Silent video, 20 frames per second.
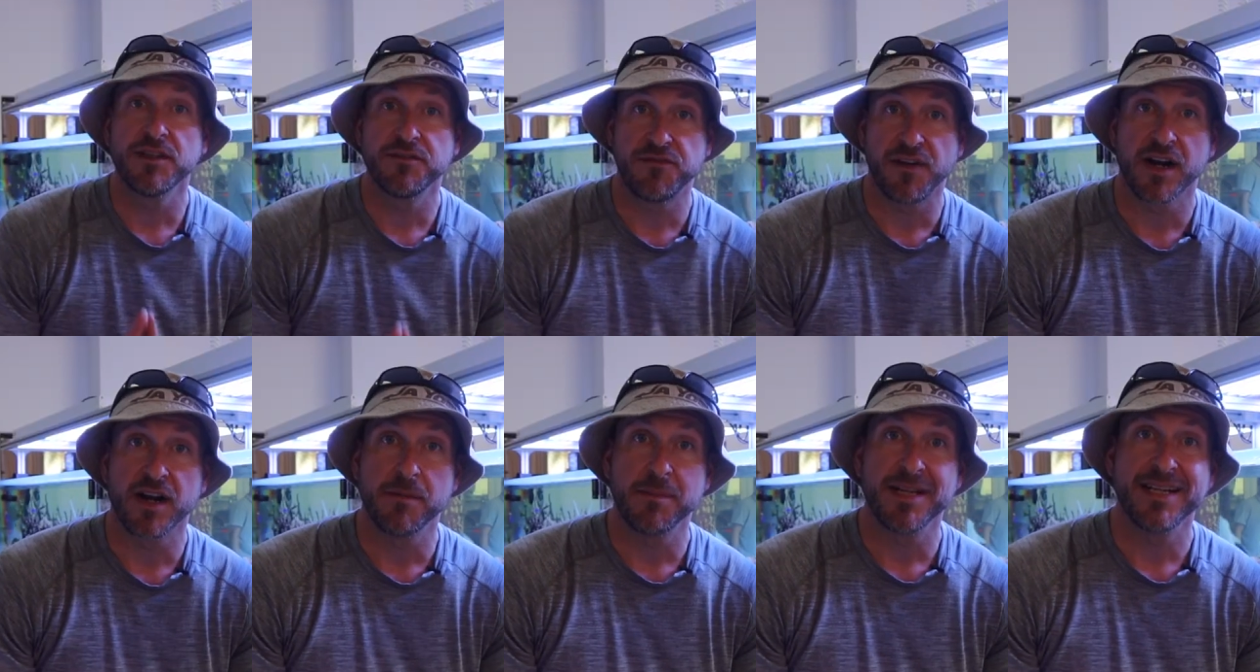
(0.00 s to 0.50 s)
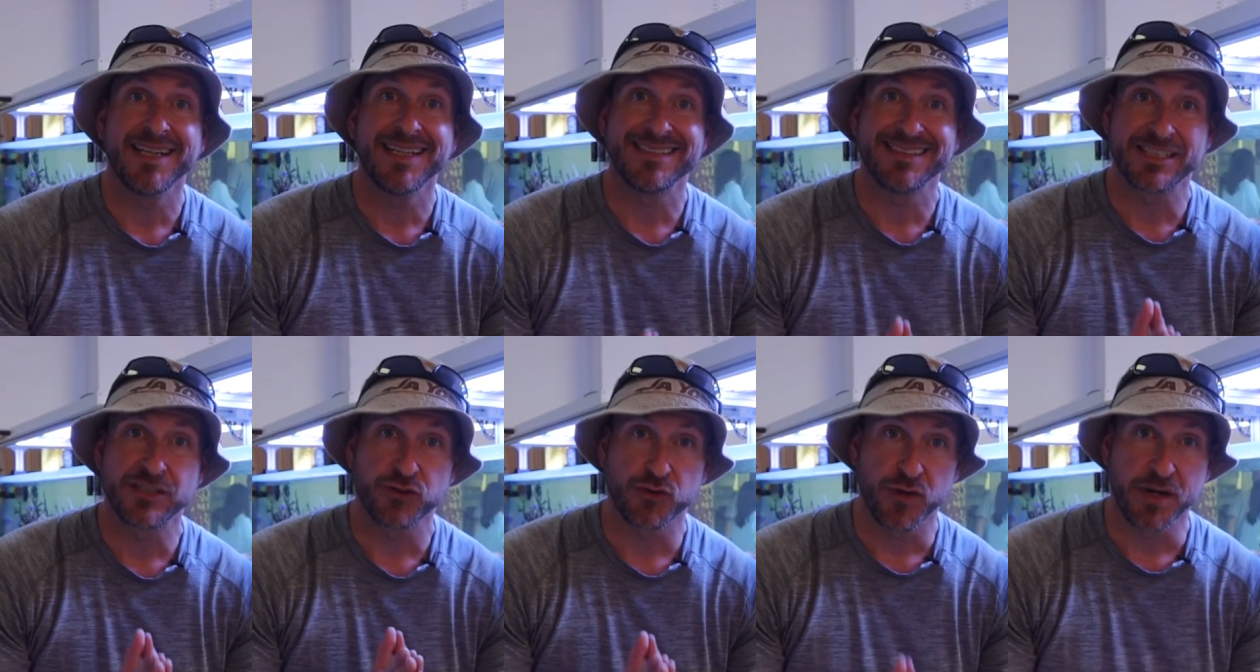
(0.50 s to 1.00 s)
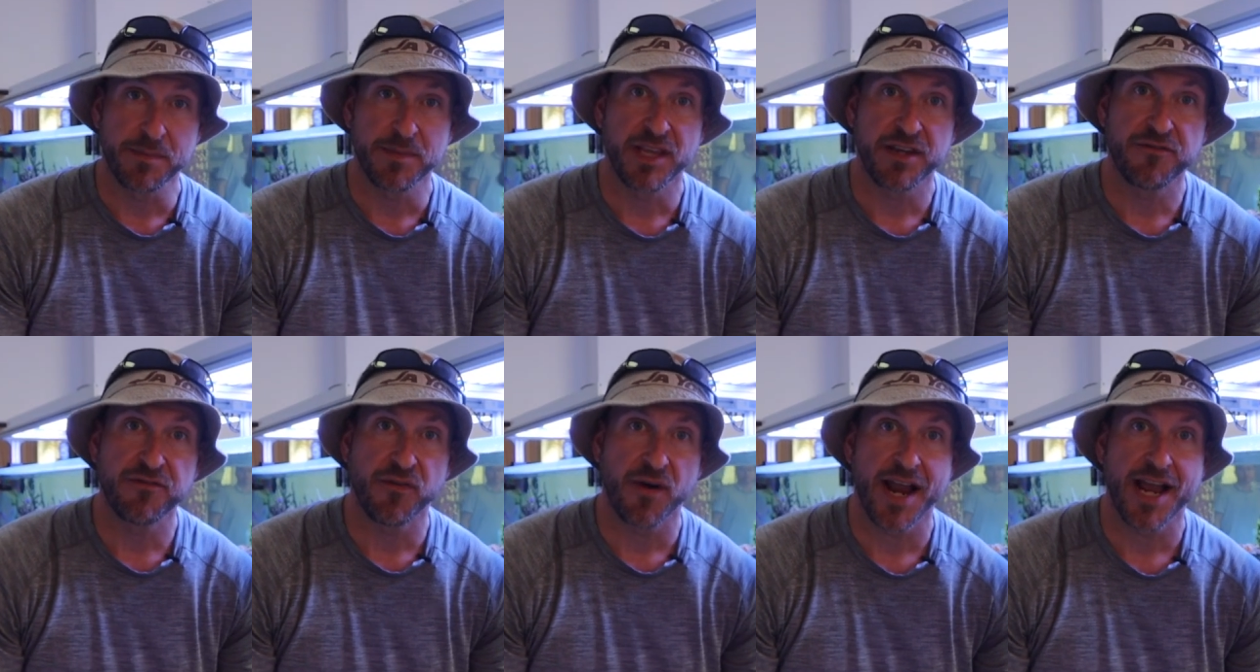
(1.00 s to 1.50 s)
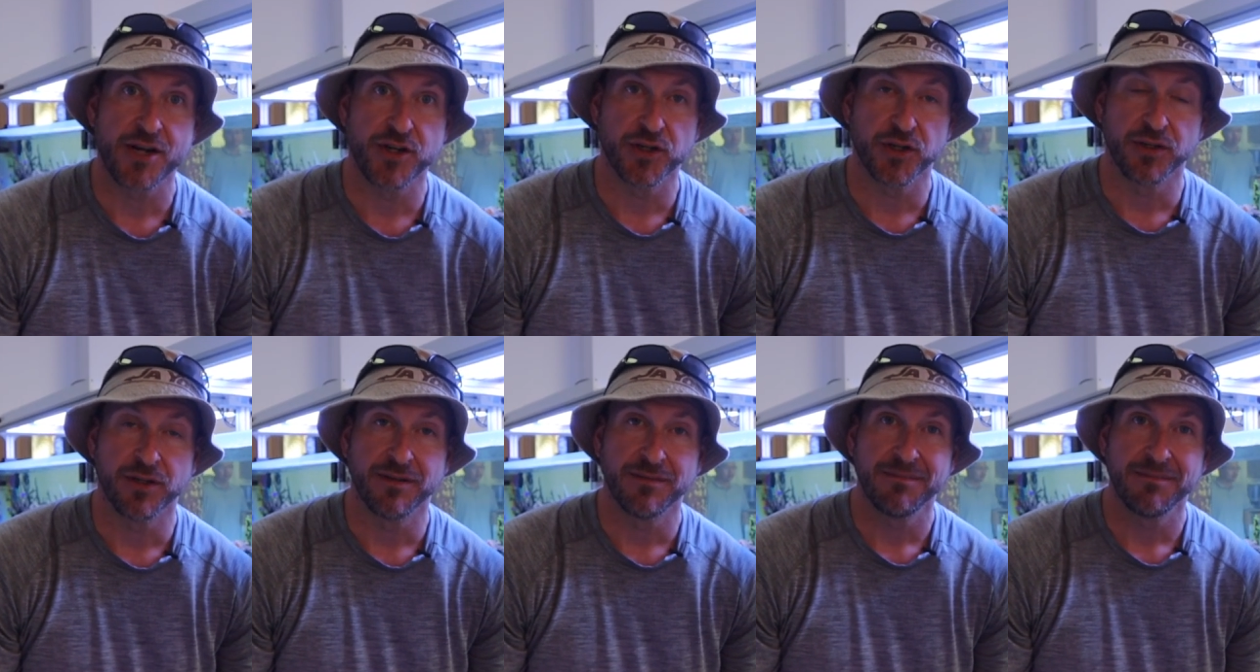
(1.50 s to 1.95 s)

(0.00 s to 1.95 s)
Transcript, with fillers: environment is extremely fragile